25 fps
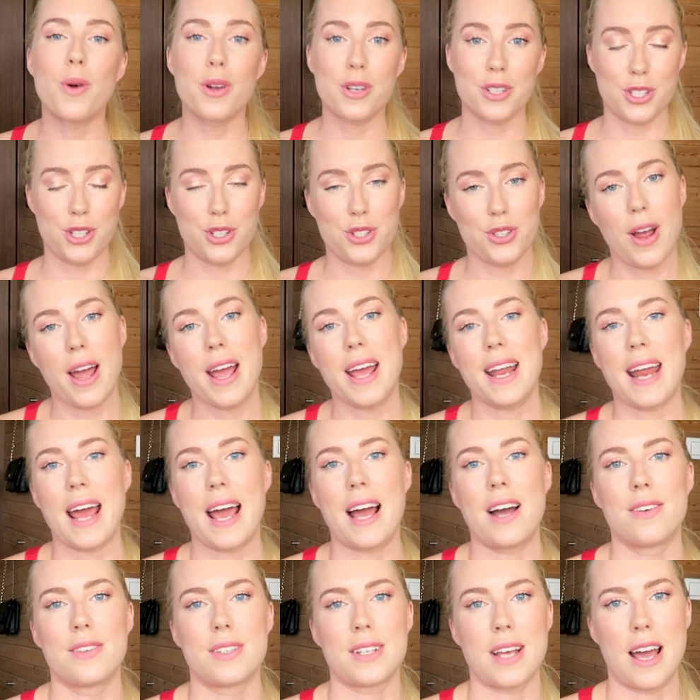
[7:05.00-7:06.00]
want to try it
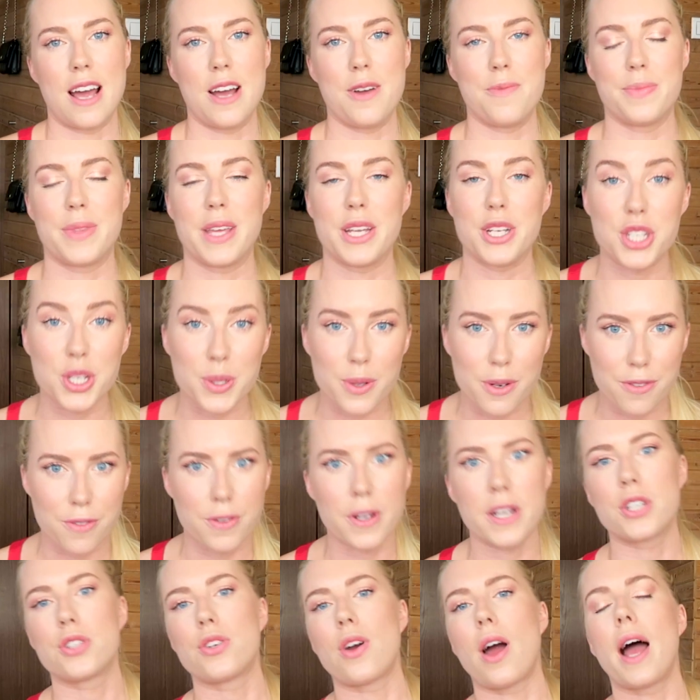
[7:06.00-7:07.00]
out, they do a
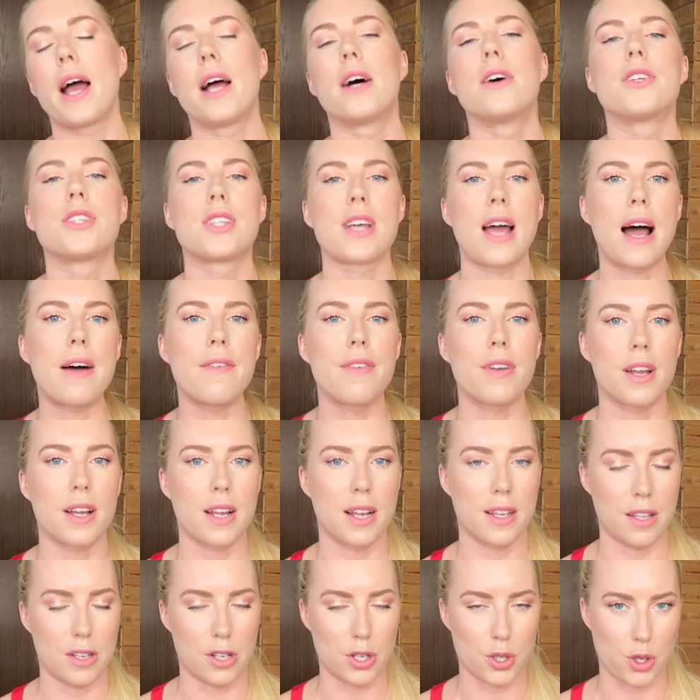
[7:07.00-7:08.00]
free trial, so have a
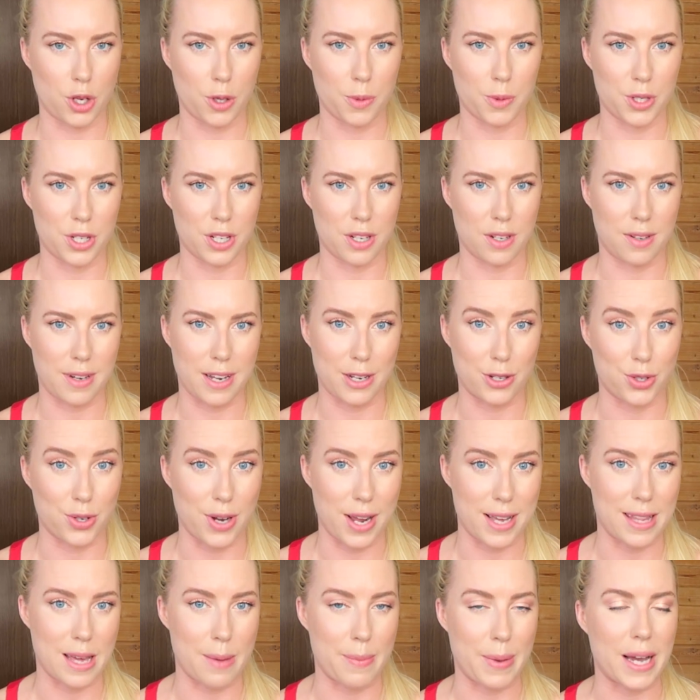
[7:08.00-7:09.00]
look in the description and
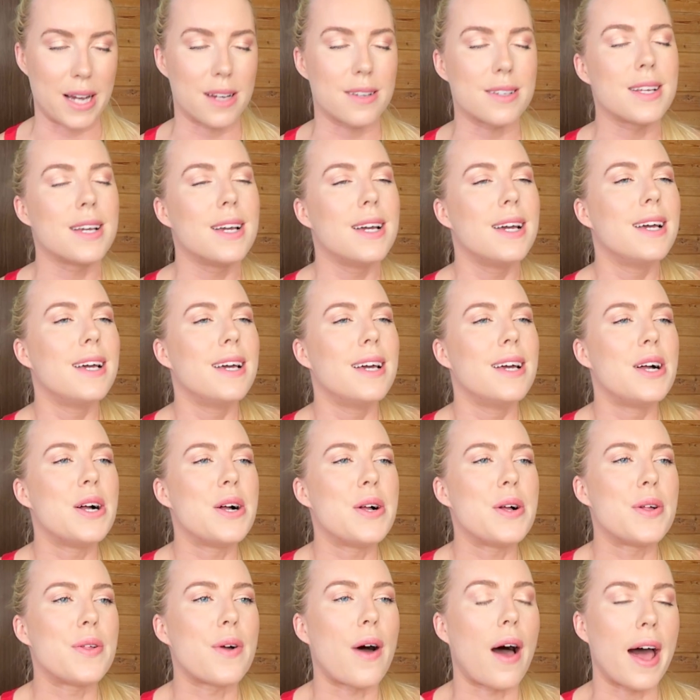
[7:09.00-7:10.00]
try them out.
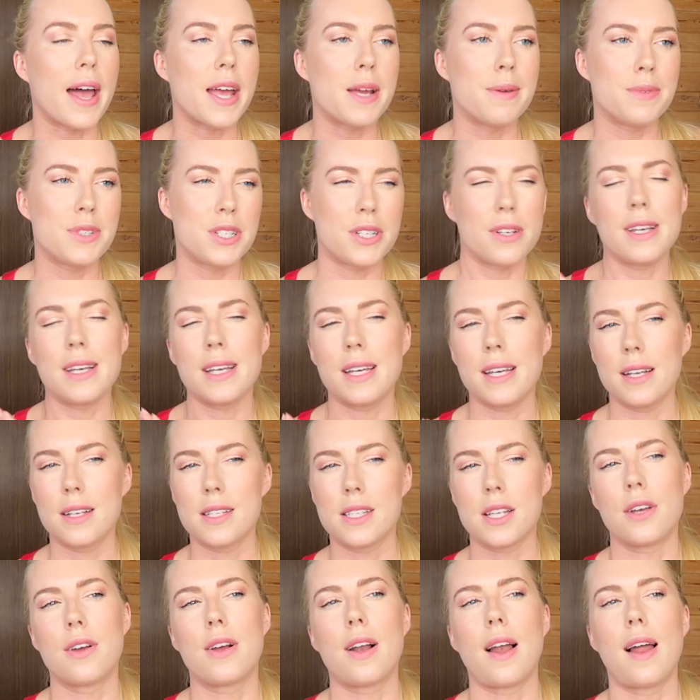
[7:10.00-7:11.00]
I am doing
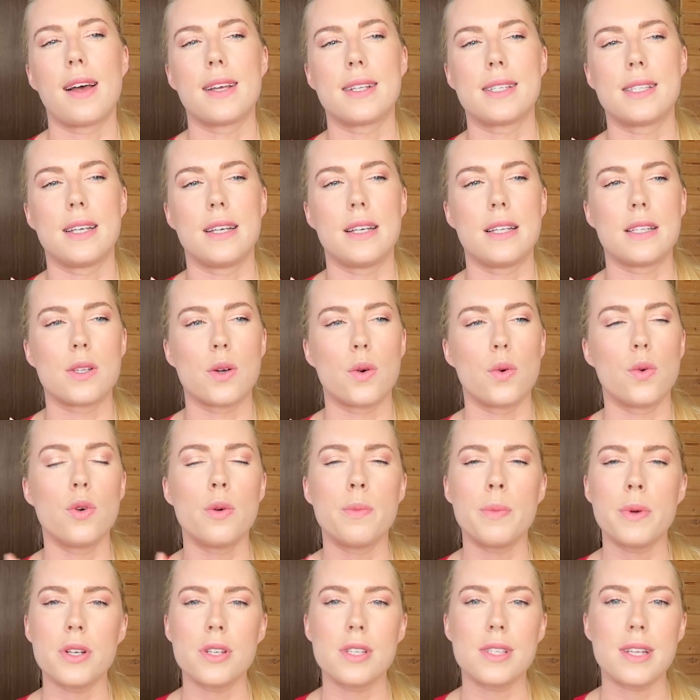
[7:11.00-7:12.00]
Gixo classes
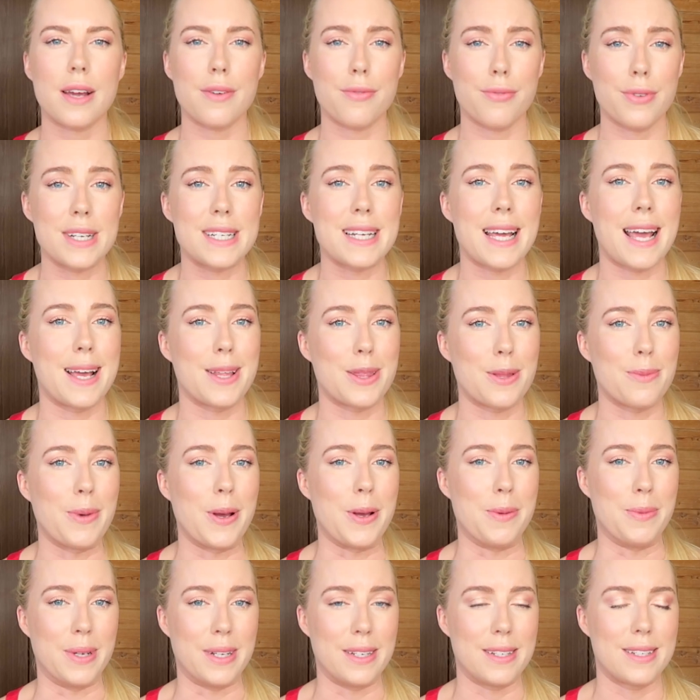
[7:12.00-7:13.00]
almost every day at the
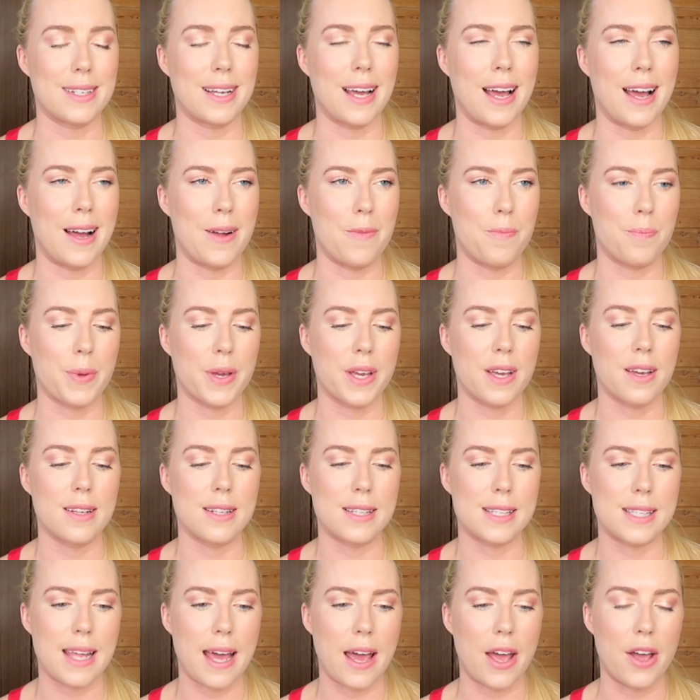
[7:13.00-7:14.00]
moment
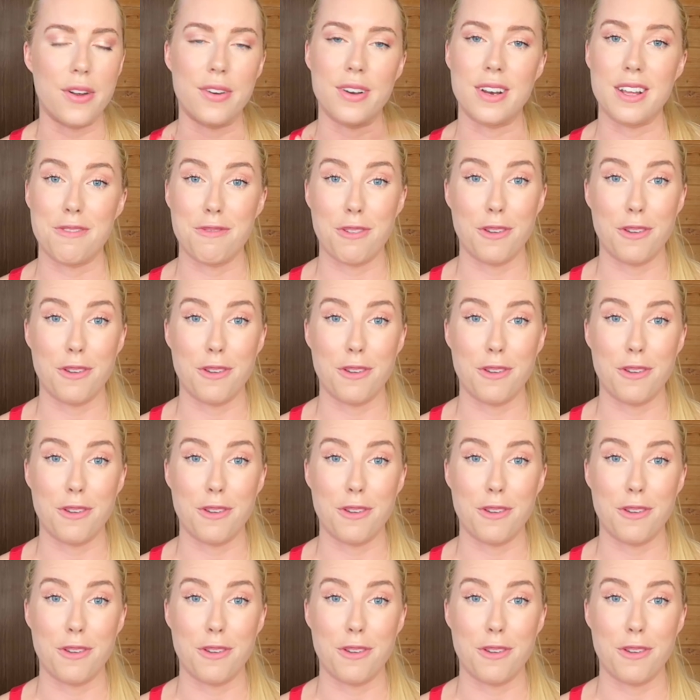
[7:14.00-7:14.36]
because they're only